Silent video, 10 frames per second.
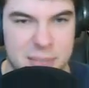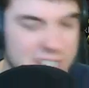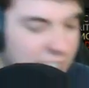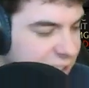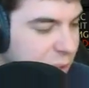It's
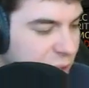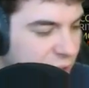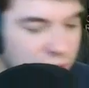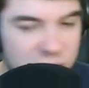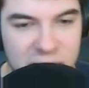awesome. You
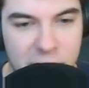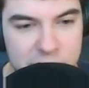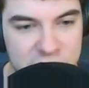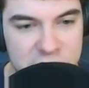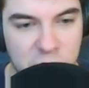should look it up.
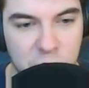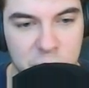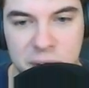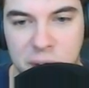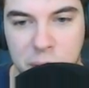Don't
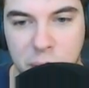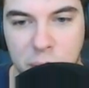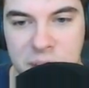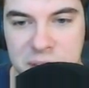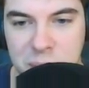though,
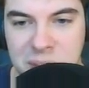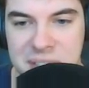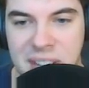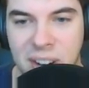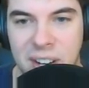because it's really
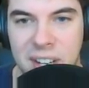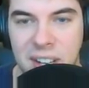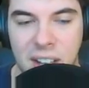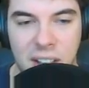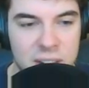scary.
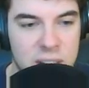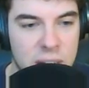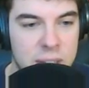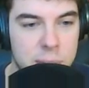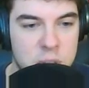
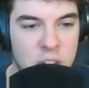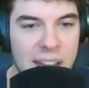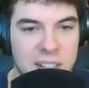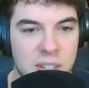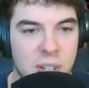
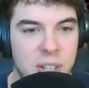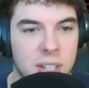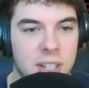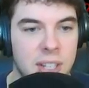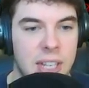Jaxel.
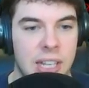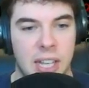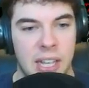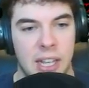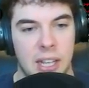
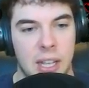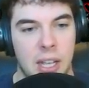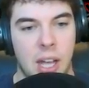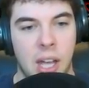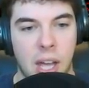
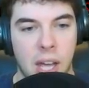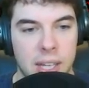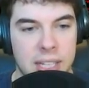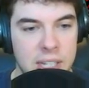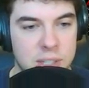I
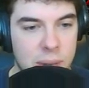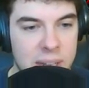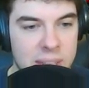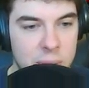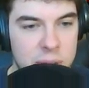can't do
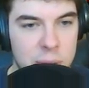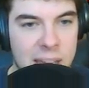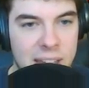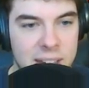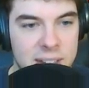anything with you,
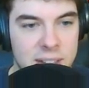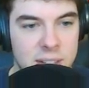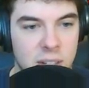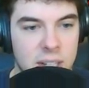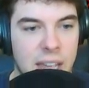man.
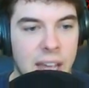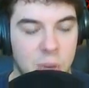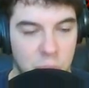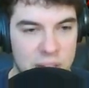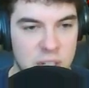Look at that.
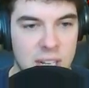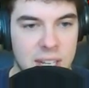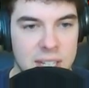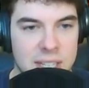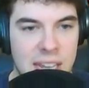Reggie
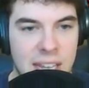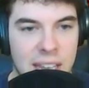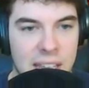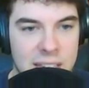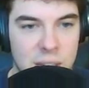can take a
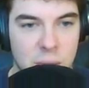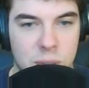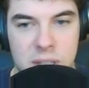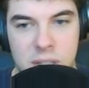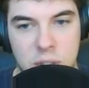hit. You
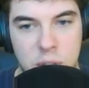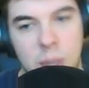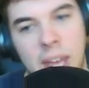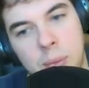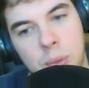do
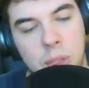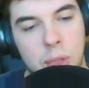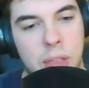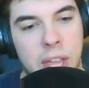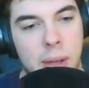that
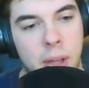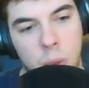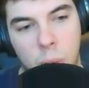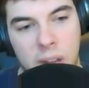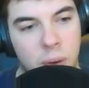with the
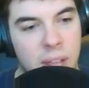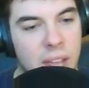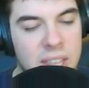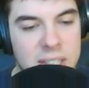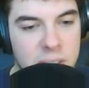other way
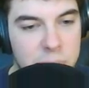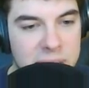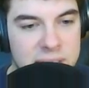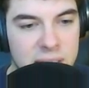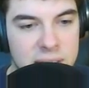around. That doesn't
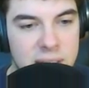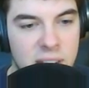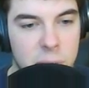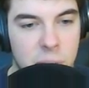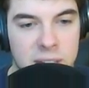make sense.
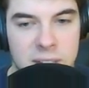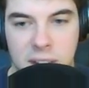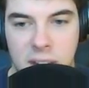Never mind.